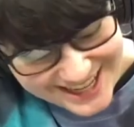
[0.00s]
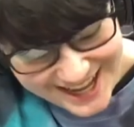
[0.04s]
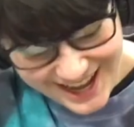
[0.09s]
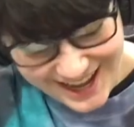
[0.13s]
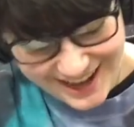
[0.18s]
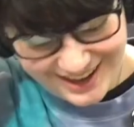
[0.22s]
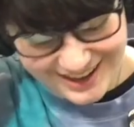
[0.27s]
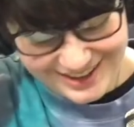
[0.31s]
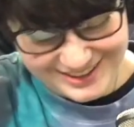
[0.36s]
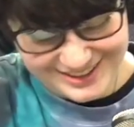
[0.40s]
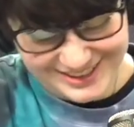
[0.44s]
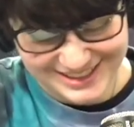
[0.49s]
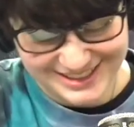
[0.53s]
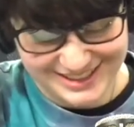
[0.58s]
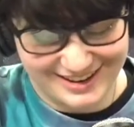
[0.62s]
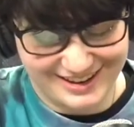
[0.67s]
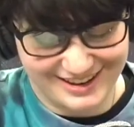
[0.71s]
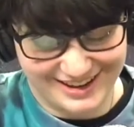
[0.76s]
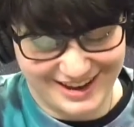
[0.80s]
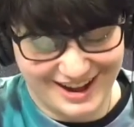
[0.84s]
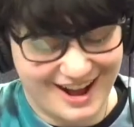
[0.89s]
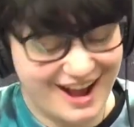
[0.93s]
I'll
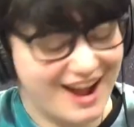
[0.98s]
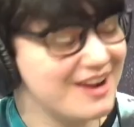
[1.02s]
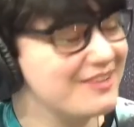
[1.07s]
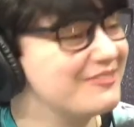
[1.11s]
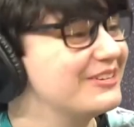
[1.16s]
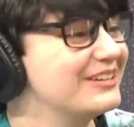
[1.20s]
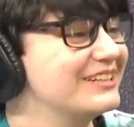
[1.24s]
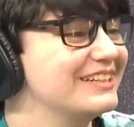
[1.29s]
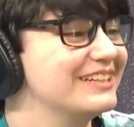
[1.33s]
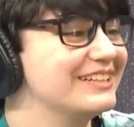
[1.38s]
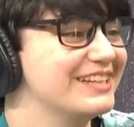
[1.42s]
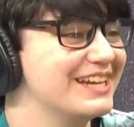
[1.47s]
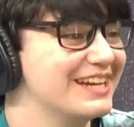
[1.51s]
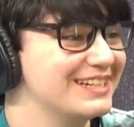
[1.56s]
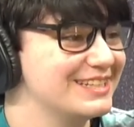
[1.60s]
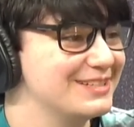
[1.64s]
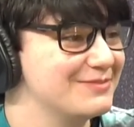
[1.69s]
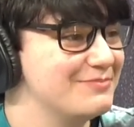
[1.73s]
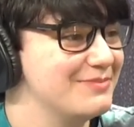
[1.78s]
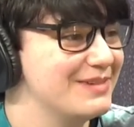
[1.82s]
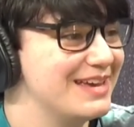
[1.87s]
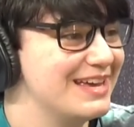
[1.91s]
start. I really liked
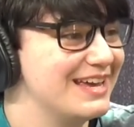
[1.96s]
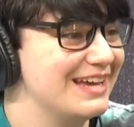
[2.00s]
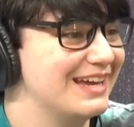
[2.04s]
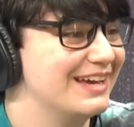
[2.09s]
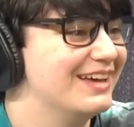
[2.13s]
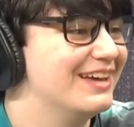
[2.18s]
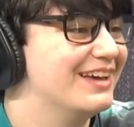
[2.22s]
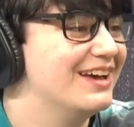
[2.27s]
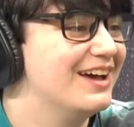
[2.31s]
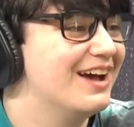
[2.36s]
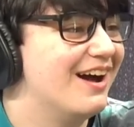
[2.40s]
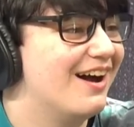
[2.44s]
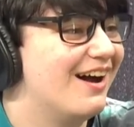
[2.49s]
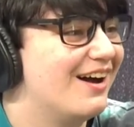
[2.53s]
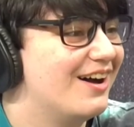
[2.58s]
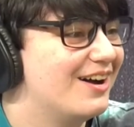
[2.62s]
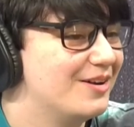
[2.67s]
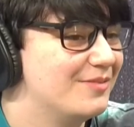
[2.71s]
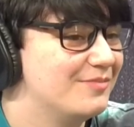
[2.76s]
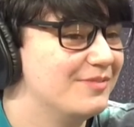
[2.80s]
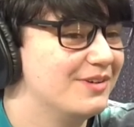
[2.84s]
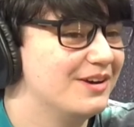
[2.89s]
Ming.
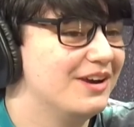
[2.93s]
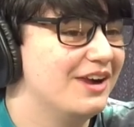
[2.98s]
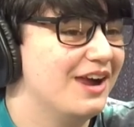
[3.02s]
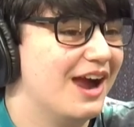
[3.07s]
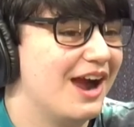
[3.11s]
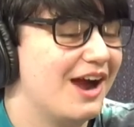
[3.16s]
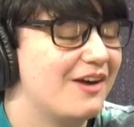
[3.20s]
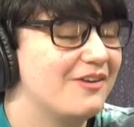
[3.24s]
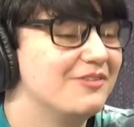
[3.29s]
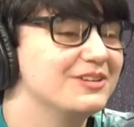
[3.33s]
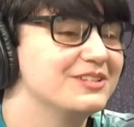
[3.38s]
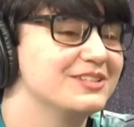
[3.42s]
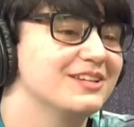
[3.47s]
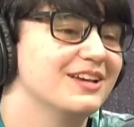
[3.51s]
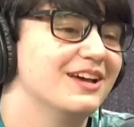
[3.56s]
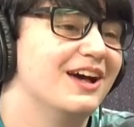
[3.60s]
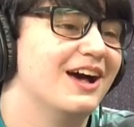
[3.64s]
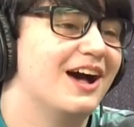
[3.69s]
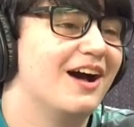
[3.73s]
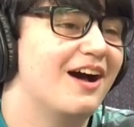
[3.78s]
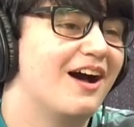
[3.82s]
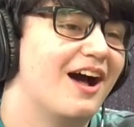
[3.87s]
Um, I was
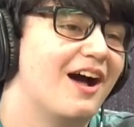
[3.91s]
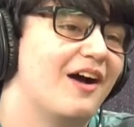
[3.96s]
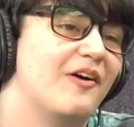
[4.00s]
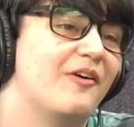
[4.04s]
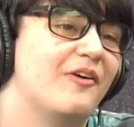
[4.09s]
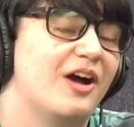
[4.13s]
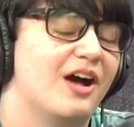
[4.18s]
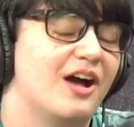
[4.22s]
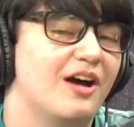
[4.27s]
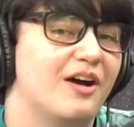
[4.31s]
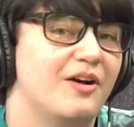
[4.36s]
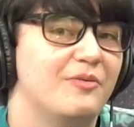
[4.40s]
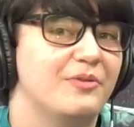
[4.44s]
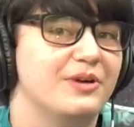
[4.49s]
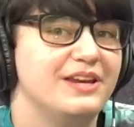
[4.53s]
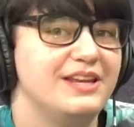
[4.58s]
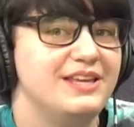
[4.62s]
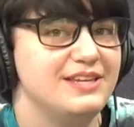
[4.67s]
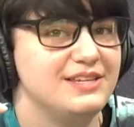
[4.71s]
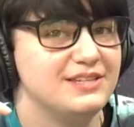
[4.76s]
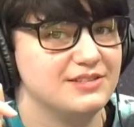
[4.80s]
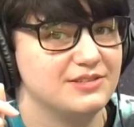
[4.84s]
uh, uh, when
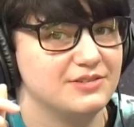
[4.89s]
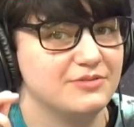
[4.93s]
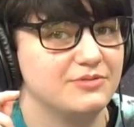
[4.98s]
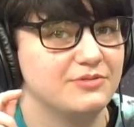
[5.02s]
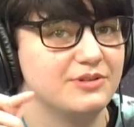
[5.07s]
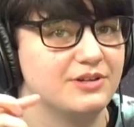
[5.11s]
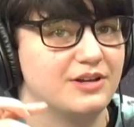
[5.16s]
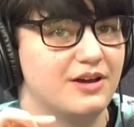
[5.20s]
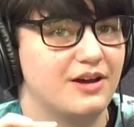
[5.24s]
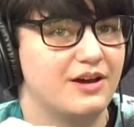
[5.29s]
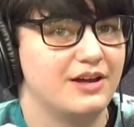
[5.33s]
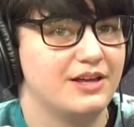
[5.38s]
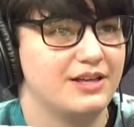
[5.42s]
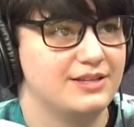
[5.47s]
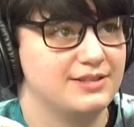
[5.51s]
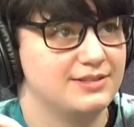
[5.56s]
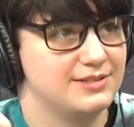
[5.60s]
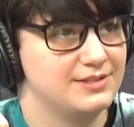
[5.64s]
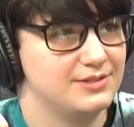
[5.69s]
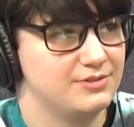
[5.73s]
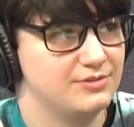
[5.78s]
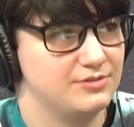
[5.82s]
he got
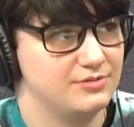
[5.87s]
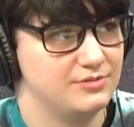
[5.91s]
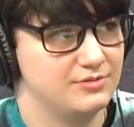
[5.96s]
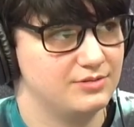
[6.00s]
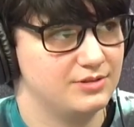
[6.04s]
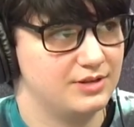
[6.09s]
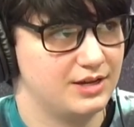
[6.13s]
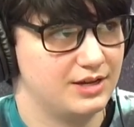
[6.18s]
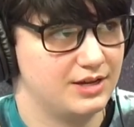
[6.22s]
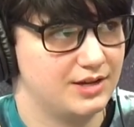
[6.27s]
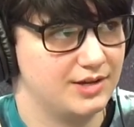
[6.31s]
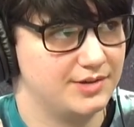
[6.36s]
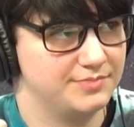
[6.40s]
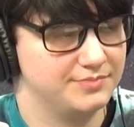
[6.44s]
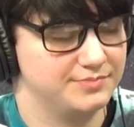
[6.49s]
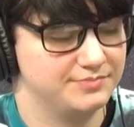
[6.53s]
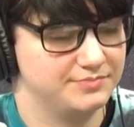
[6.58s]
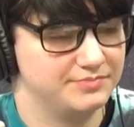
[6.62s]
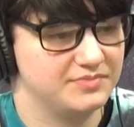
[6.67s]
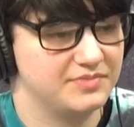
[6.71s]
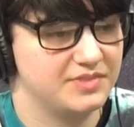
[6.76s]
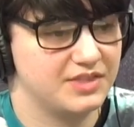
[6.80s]
into
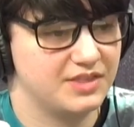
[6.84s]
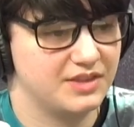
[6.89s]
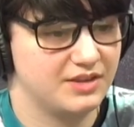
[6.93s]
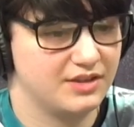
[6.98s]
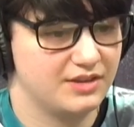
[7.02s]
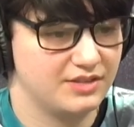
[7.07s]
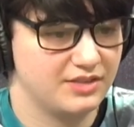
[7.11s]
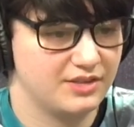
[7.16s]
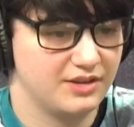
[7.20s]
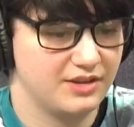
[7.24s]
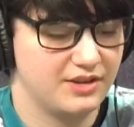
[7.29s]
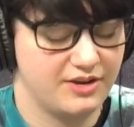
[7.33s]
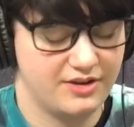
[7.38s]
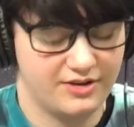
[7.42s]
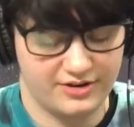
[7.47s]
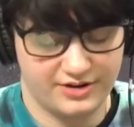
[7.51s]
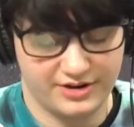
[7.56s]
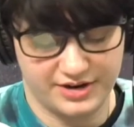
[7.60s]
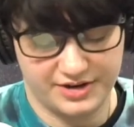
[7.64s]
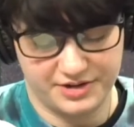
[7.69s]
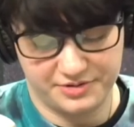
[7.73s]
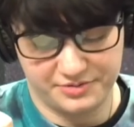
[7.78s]
um, the the
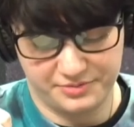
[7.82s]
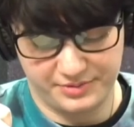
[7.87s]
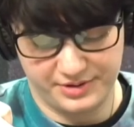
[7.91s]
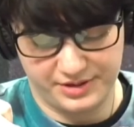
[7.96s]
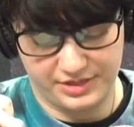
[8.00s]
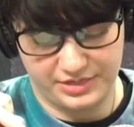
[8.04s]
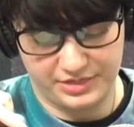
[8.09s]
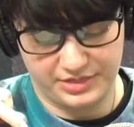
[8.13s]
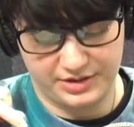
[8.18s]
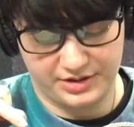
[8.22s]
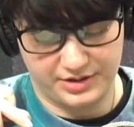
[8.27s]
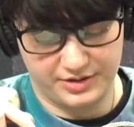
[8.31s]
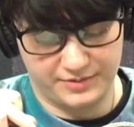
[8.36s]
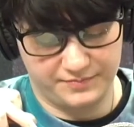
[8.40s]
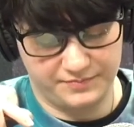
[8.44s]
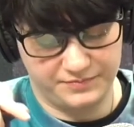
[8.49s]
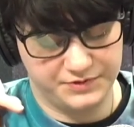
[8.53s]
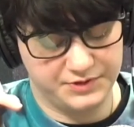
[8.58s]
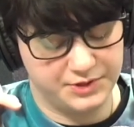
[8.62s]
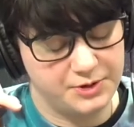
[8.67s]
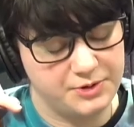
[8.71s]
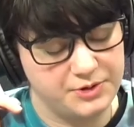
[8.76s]
car with um,
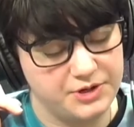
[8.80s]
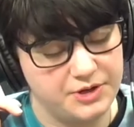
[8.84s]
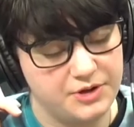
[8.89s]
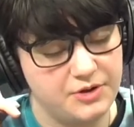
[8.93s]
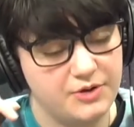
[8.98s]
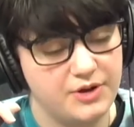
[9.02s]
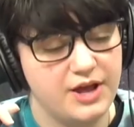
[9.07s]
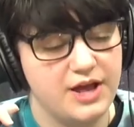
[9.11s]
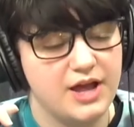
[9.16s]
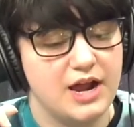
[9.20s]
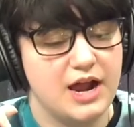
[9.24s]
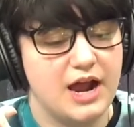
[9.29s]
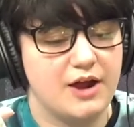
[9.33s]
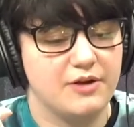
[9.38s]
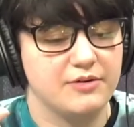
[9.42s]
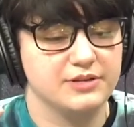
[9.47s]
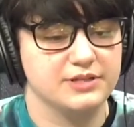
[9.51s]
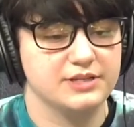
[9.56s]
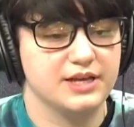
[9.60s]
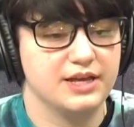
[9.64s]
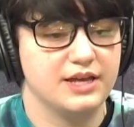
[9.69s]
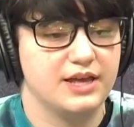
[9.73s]
Dodo, I
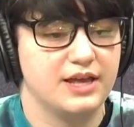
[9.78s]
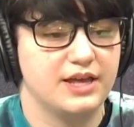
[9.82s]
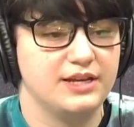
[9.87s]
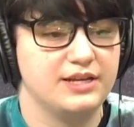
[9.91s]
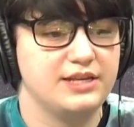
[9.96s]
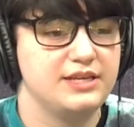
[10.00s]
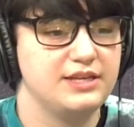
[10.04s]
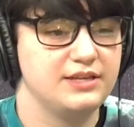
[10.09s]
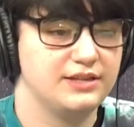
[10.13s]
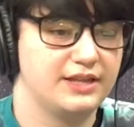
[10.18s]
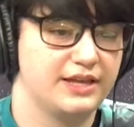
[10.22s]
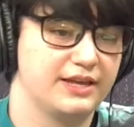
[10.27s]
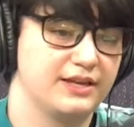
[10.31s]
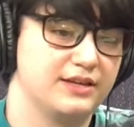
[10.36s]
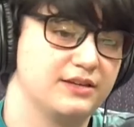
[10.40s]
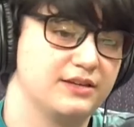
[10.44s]
would and he like